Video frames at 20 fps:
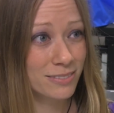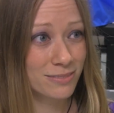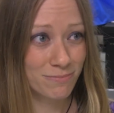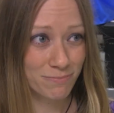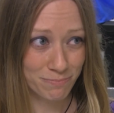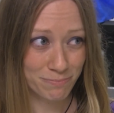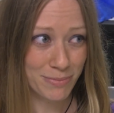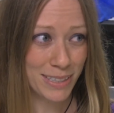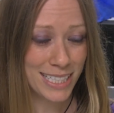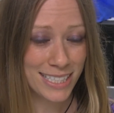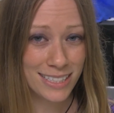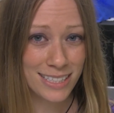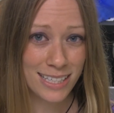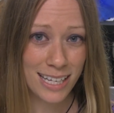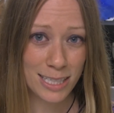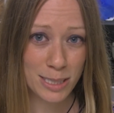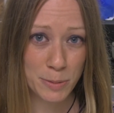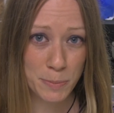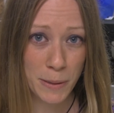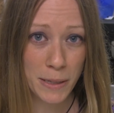means
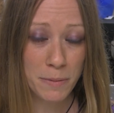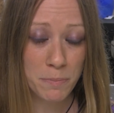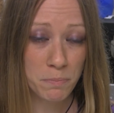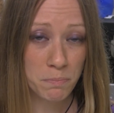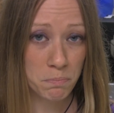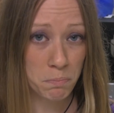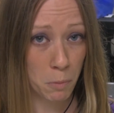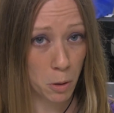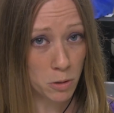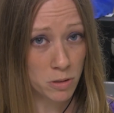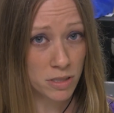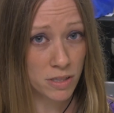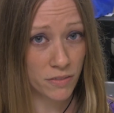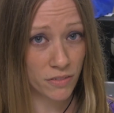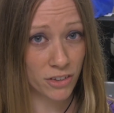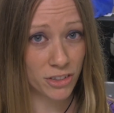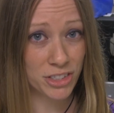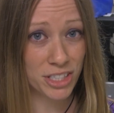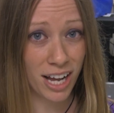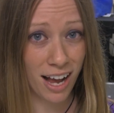they spend most of
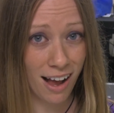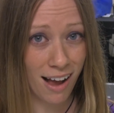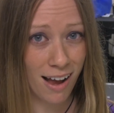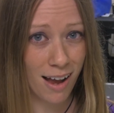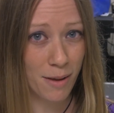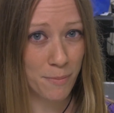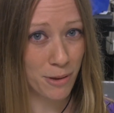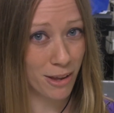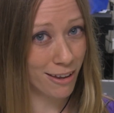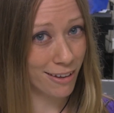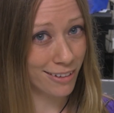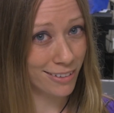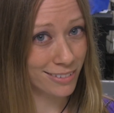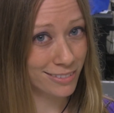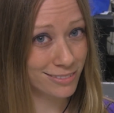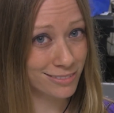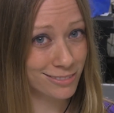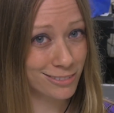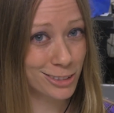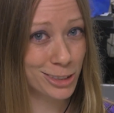their time
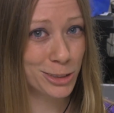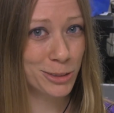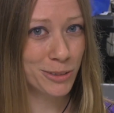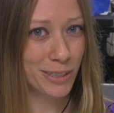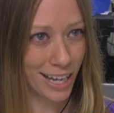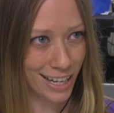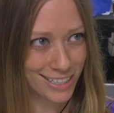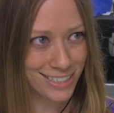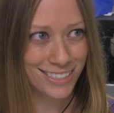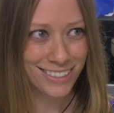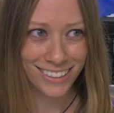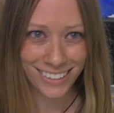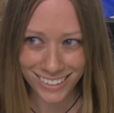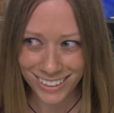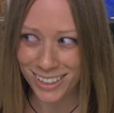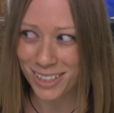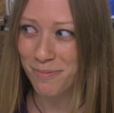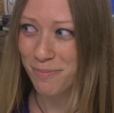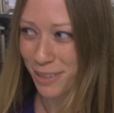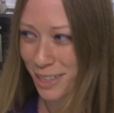in, you guessed
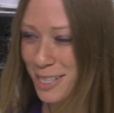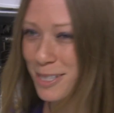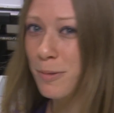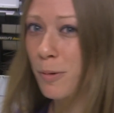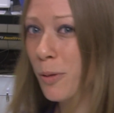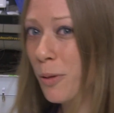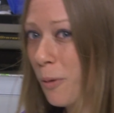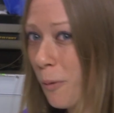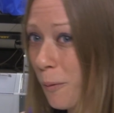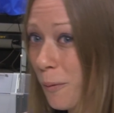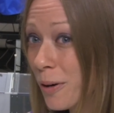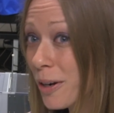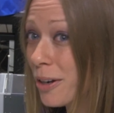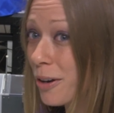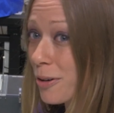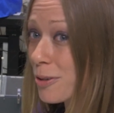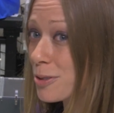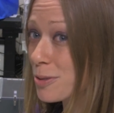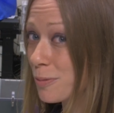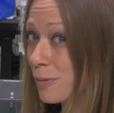it, the place where the
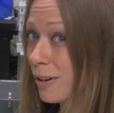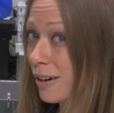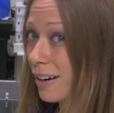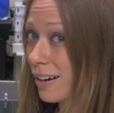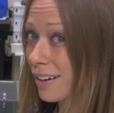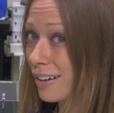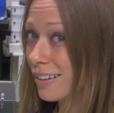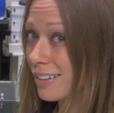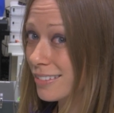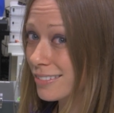Oreos were.